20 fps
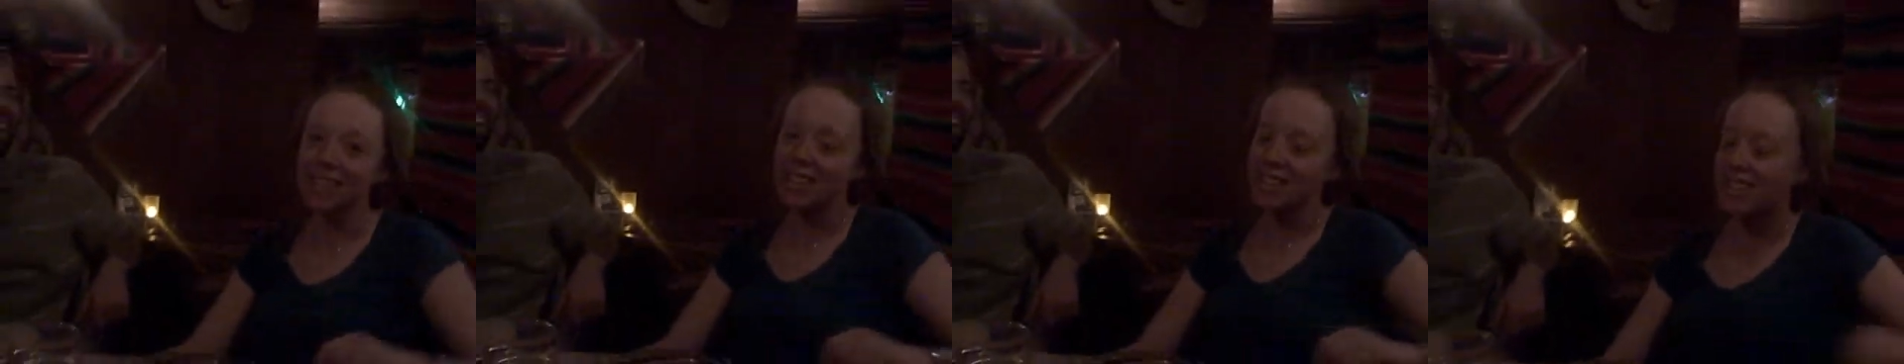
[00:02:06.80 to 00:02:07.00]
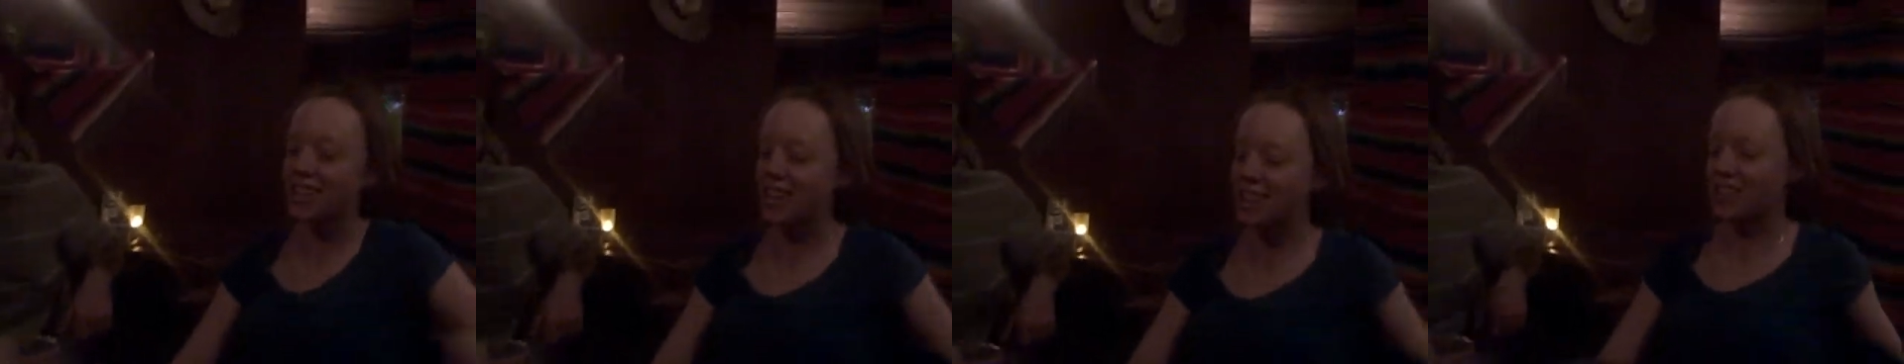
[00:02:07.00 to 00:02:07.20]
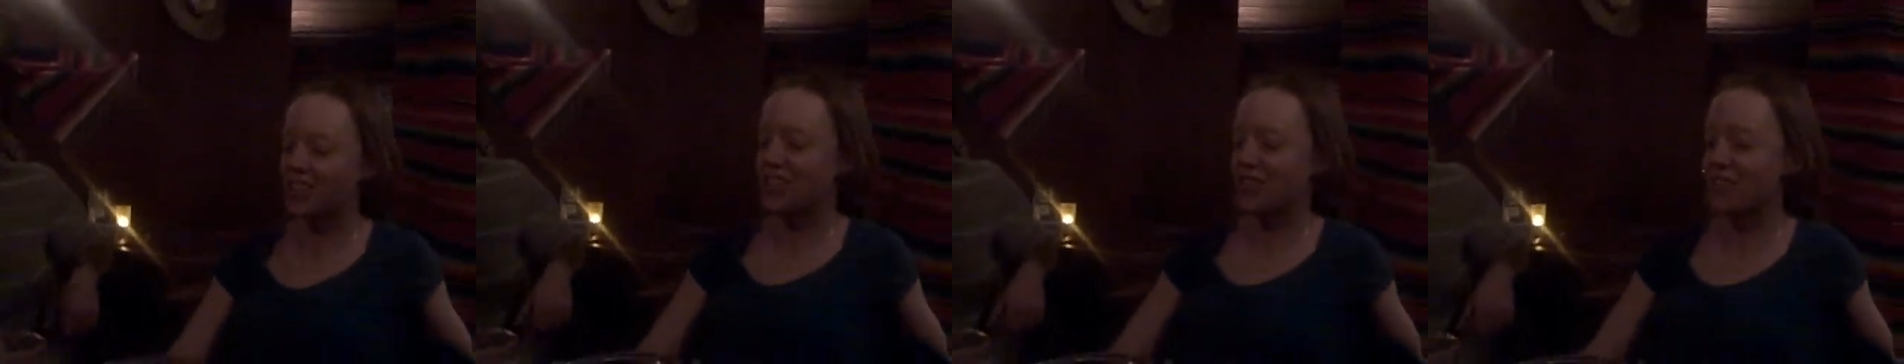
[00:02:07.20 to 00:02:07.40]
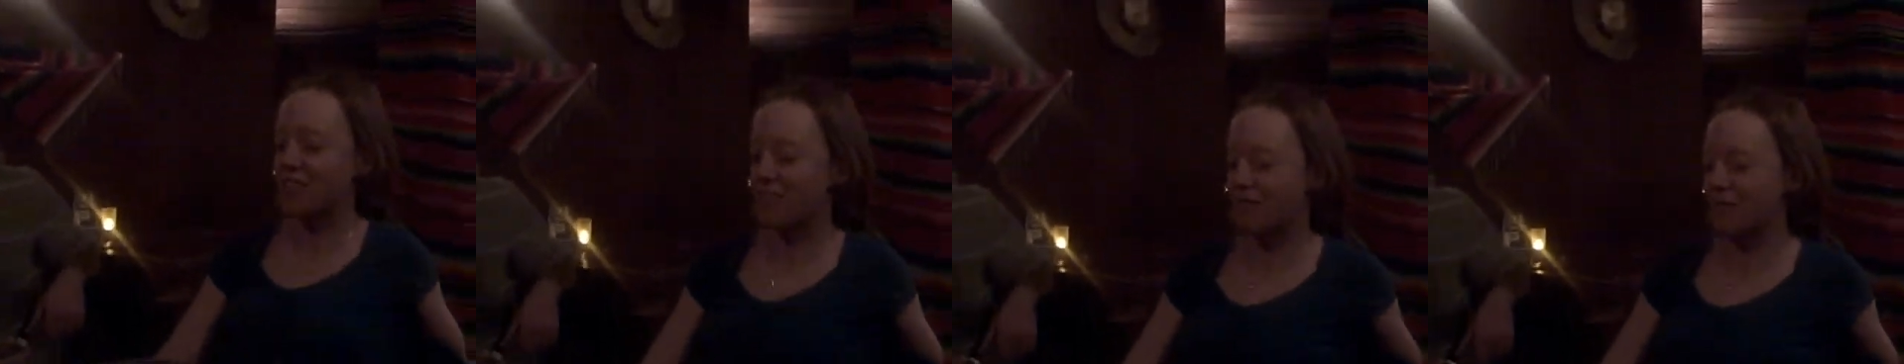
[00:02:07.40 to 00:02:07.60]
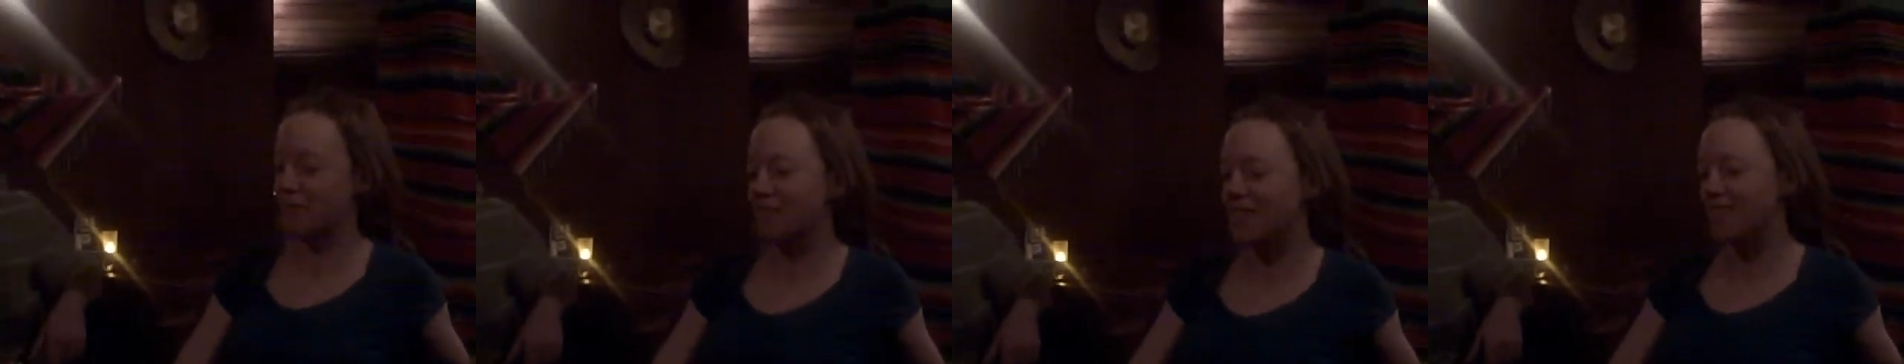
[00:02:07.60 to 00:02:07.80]
to get the tension away
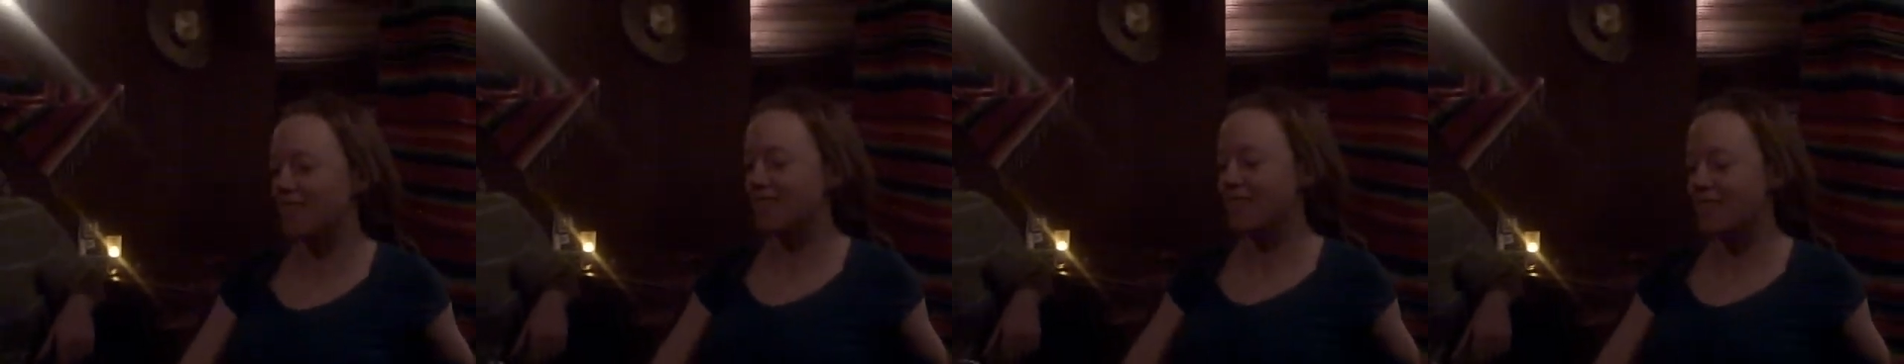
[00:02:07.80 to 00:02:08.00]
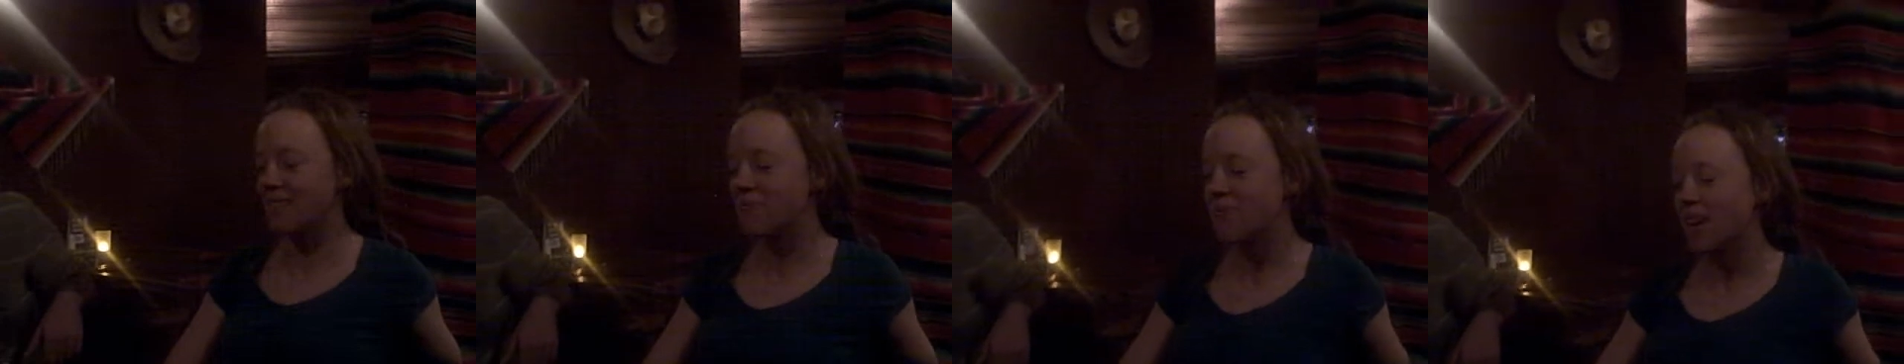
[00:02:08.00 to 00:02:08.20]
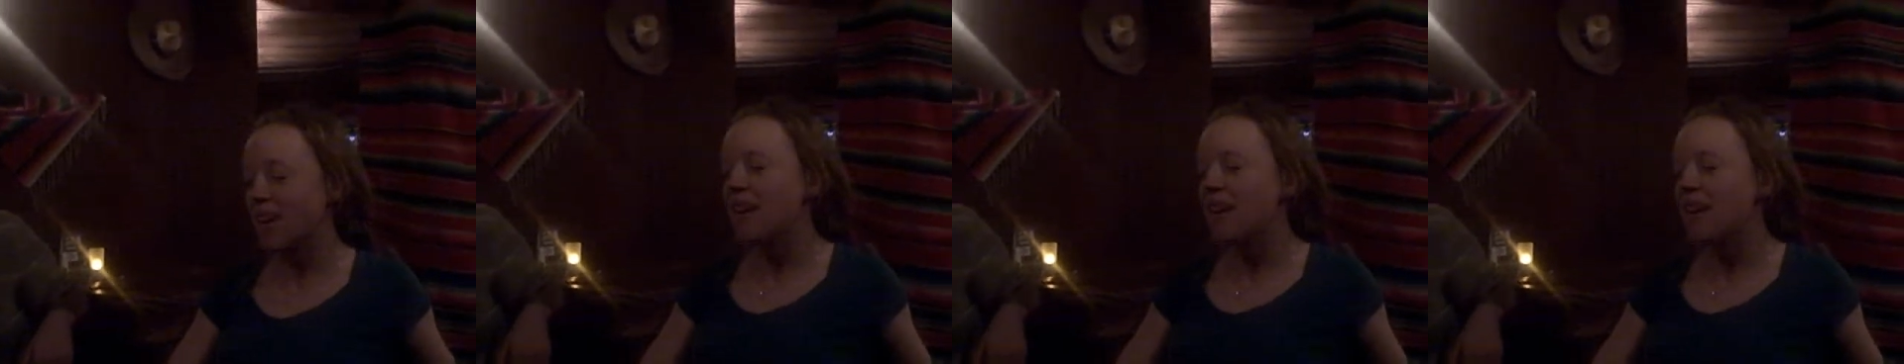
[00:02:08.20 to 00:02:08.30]
from Steven,